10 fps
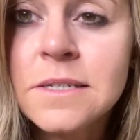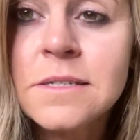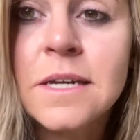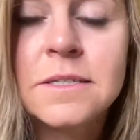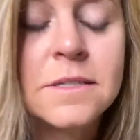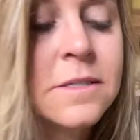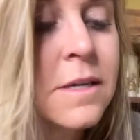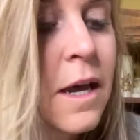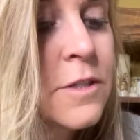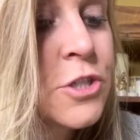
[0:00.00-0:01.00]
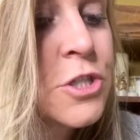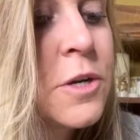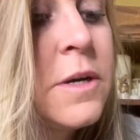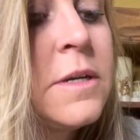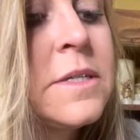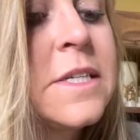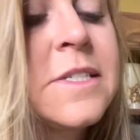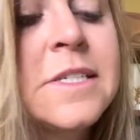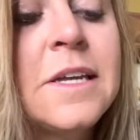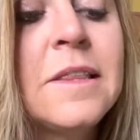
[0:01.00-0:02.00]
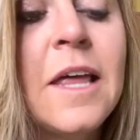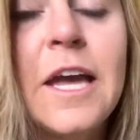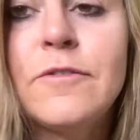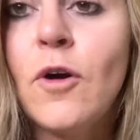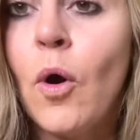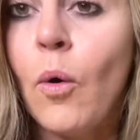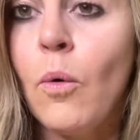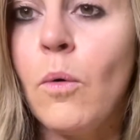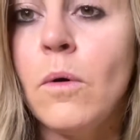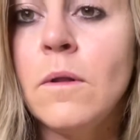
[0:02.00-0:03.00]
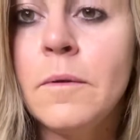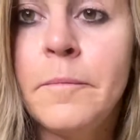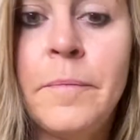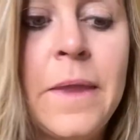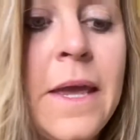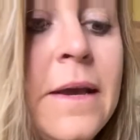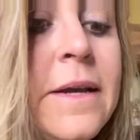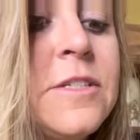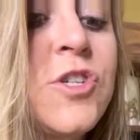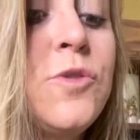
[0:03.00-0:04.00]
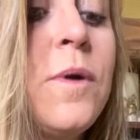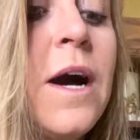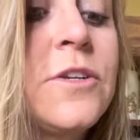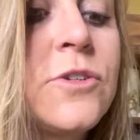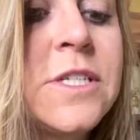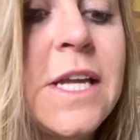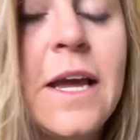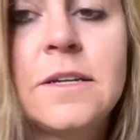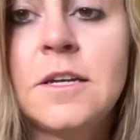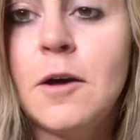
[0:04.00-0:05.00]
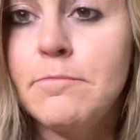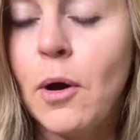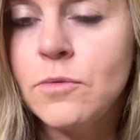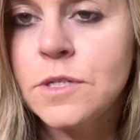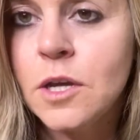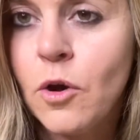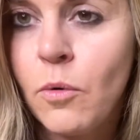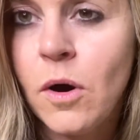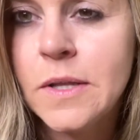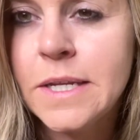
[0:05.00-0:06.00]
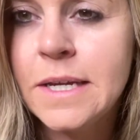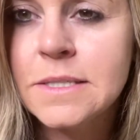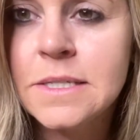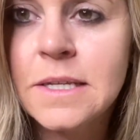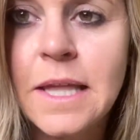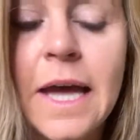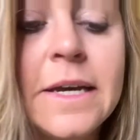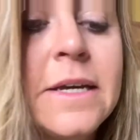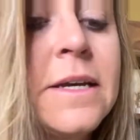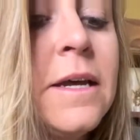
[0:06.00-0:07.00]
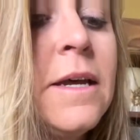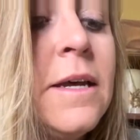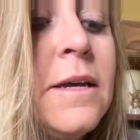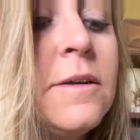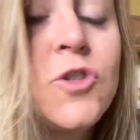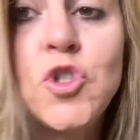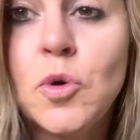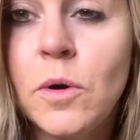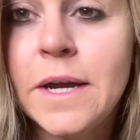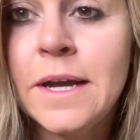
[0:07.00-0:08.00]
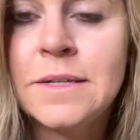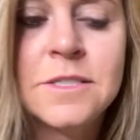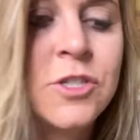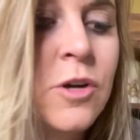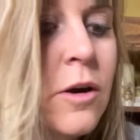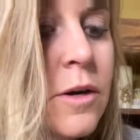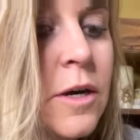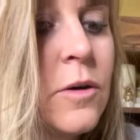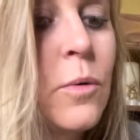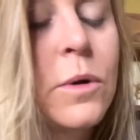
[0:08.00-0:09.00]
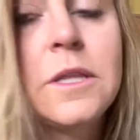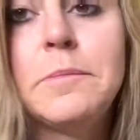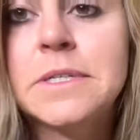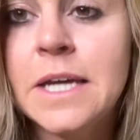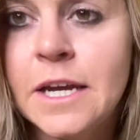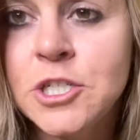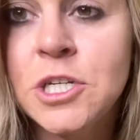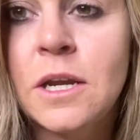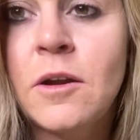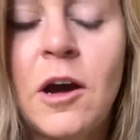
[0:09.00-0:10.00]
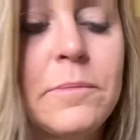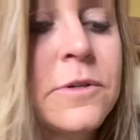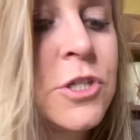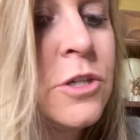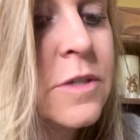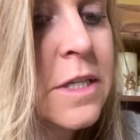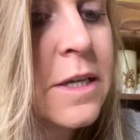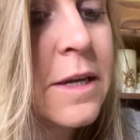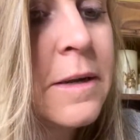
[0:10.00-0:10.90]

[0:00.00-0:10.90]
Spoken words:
says it such: to see life whole is to understand opposing qualities like joy and sorrow, or limitation and opportunity,